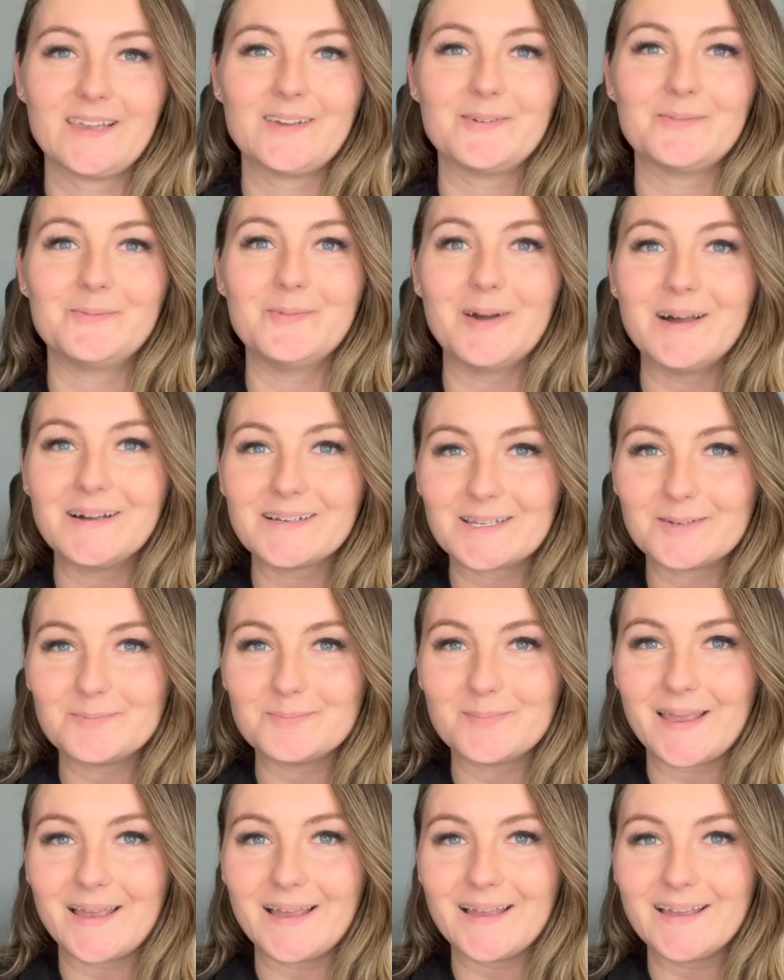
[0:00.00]

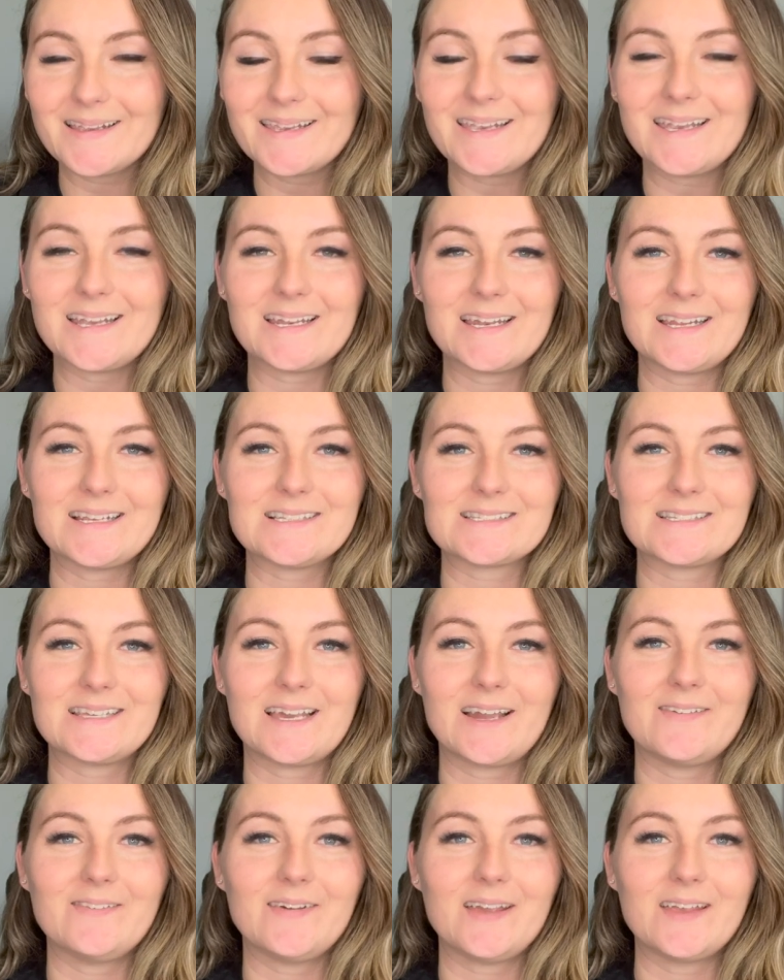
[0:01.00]
Welcome back. It is
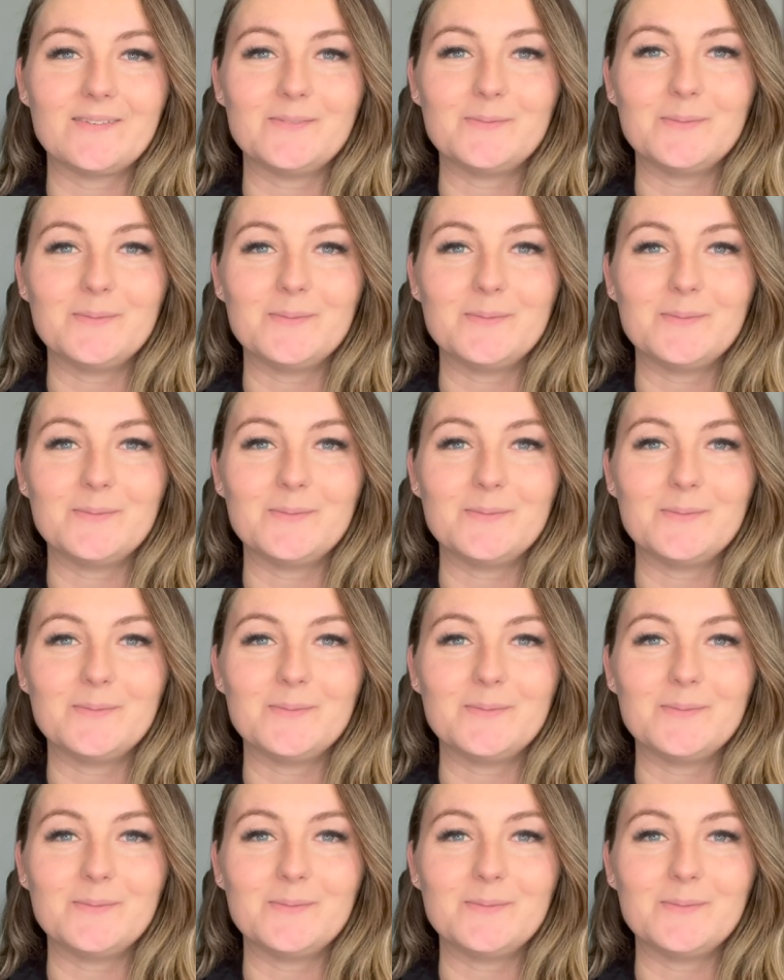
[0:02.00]
now a